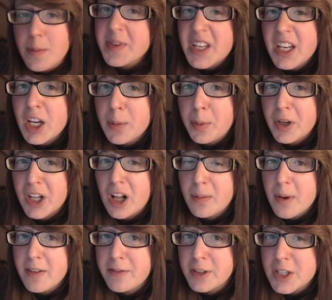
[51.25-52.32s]
So I'm sitting here putting all
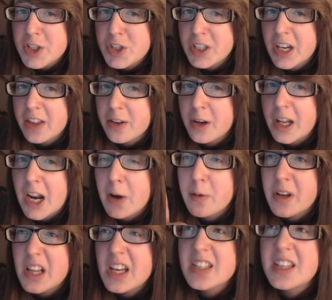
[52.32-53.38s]
my footage together and I
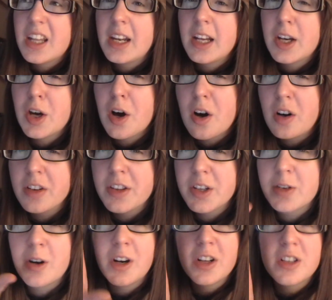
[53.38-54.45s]
realized that I called the
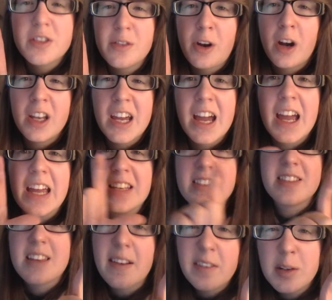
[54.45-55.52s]
Chronicles of Narnia a
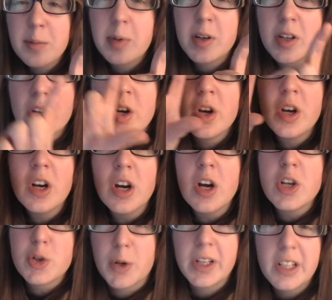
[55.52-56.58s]
7-book
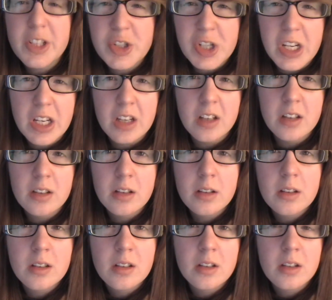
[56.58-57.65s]
trilogy.
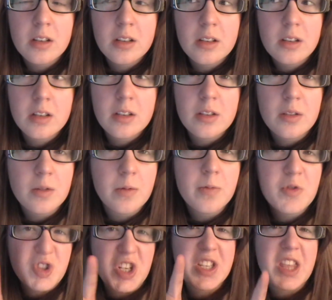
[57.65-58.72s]

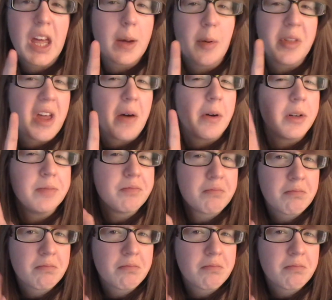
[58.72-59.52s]
Just think about that one.